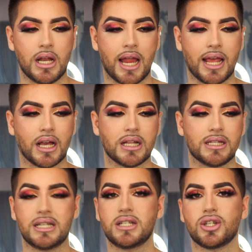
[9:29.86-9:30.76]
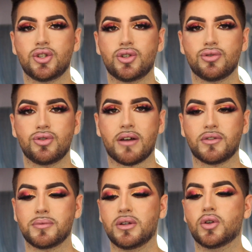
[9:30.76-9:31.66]
like teaches you. You have
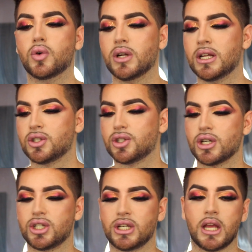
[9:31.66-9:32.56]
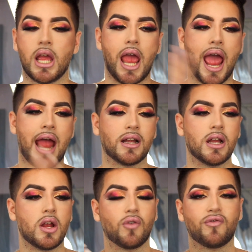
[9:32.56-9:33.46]
to be googling, searching and
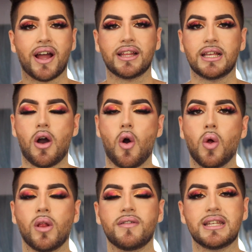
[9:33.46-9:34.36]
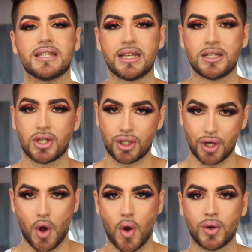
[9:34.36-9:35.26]
finding out all of these things on
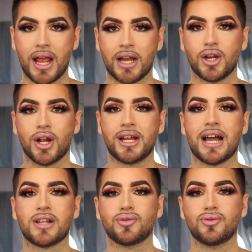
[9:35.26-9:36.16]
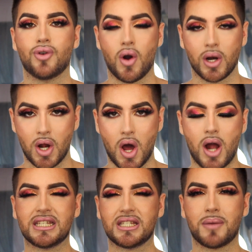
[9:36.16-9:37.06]
your own and learning as you go
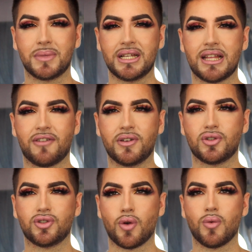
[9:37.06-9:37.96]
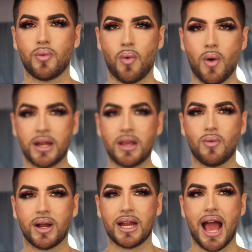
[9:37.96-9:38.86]
along. It's something that feels so rewarding
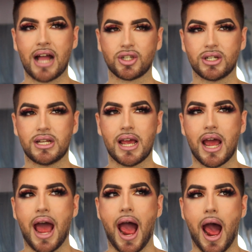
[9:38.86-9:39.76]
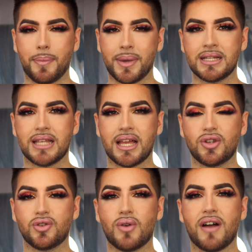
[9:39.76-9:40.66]
when it actually happens
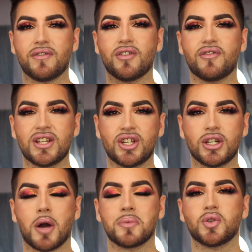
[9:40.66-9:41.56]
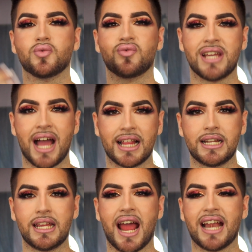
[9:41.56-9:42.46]
and you have your vision come to
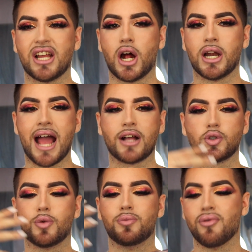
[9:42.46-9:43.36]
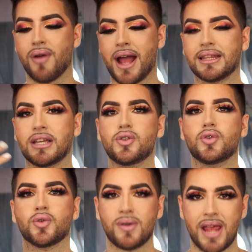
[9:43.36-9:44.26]
reality and an actual brand that you
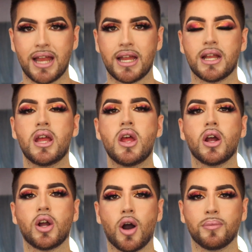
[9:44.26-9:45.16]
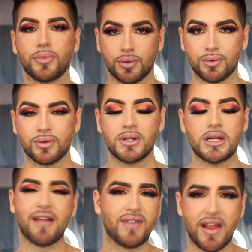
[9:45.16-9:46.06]
created come through.
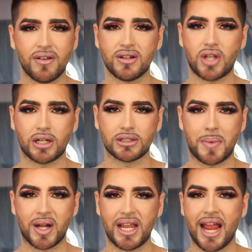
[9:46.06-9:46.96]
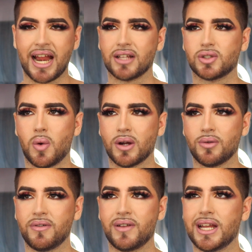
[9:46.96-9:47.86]
I've never talked about it and I don't want to
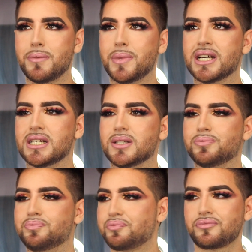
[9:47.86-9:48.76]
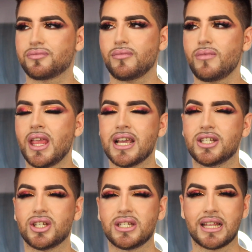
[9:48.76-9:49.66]
reveal it because
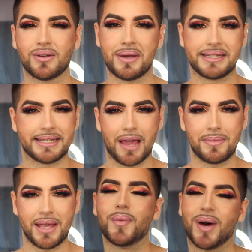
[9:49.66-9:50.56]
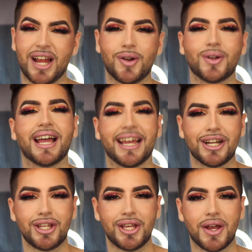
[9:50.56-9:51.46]
it's just not the right time yet. But I know that in
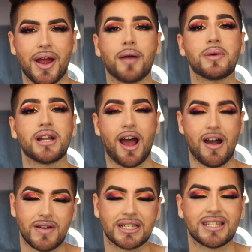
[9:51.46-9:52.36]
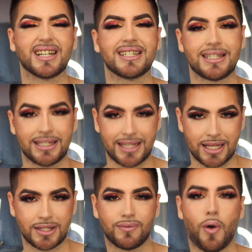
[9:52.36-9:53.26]
a year, I'm going to have a
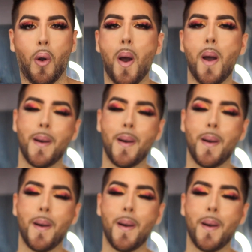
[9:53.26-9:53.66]
successful